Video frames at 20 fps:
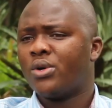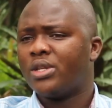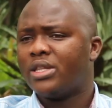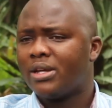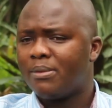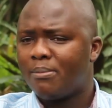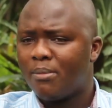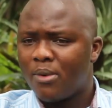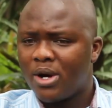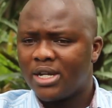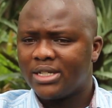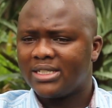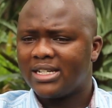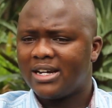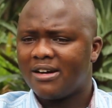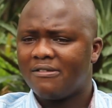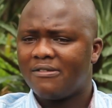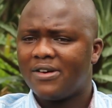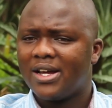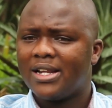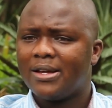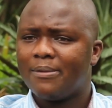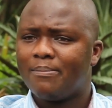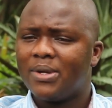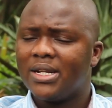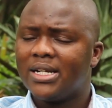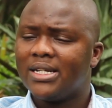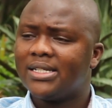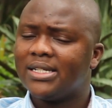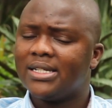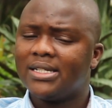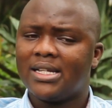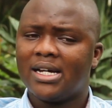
or the moisture availability.